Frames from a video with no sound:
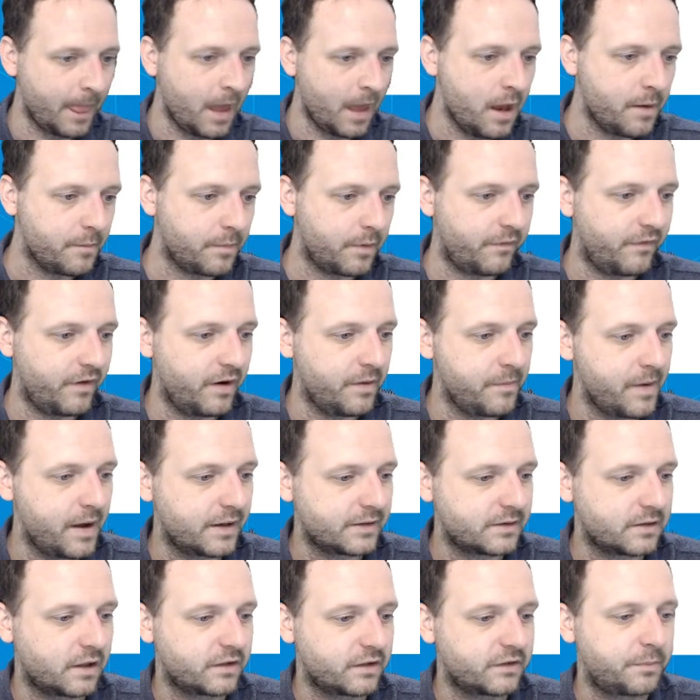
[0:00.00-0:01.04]
But Rema has
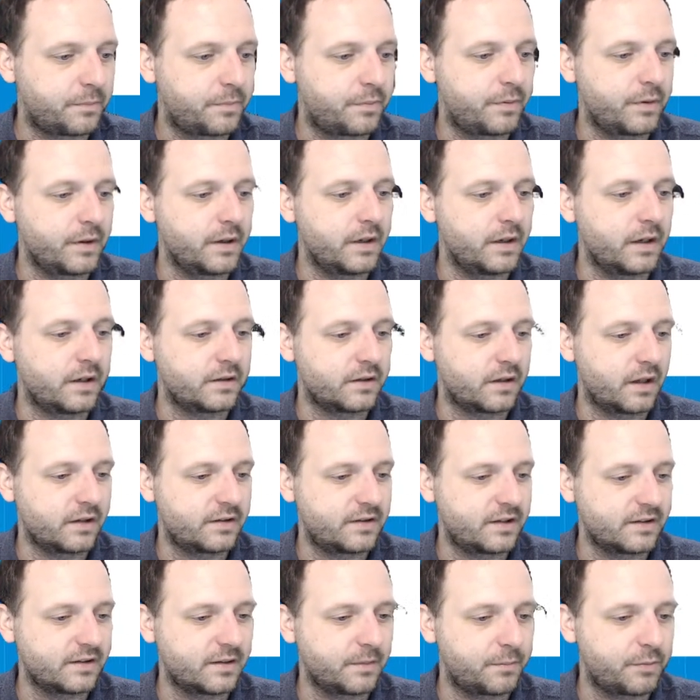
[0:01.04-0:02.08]
lots of
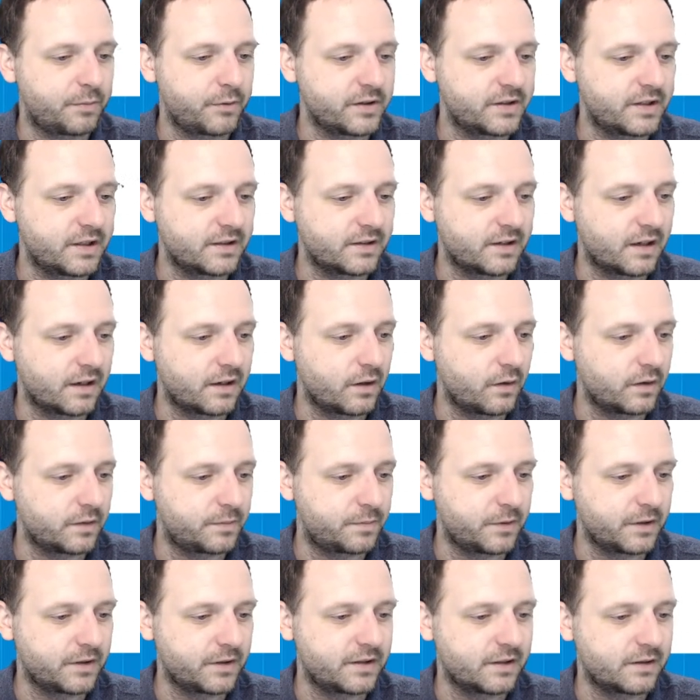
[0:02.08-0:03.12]
assists in preseason. I know it's
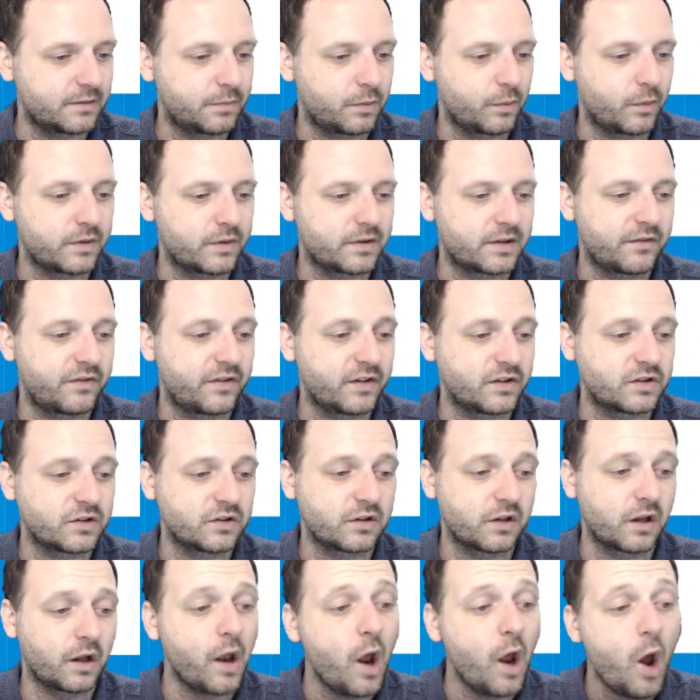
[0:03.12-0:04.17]
preseason, but West Ham fixtures
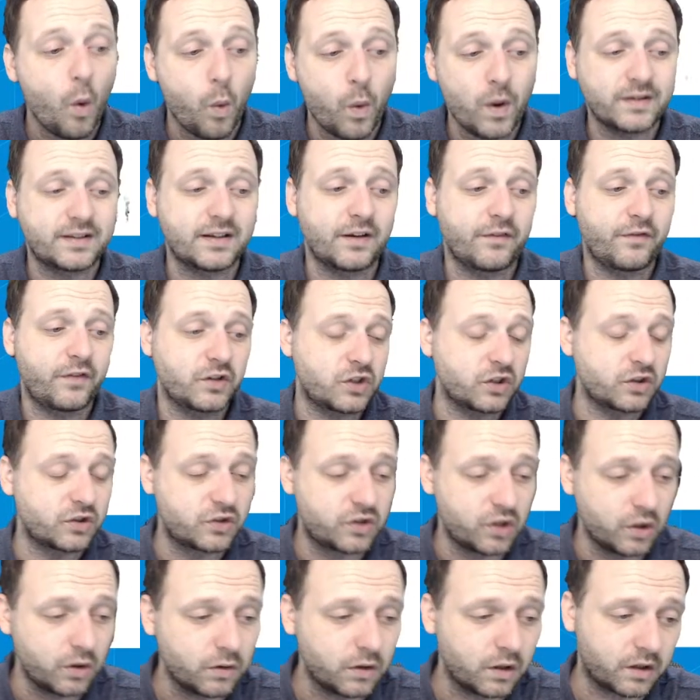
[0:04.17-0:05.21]
good. West Ham fixtures
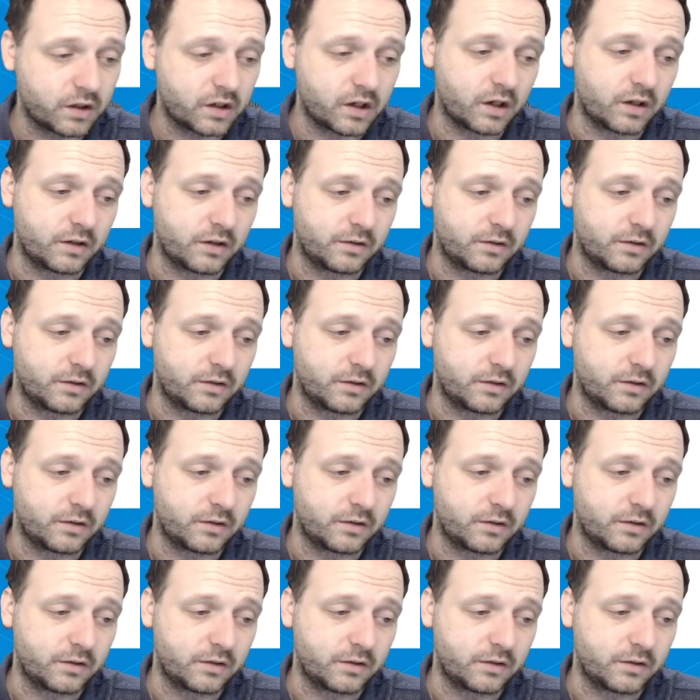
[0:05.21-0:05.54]
do look good.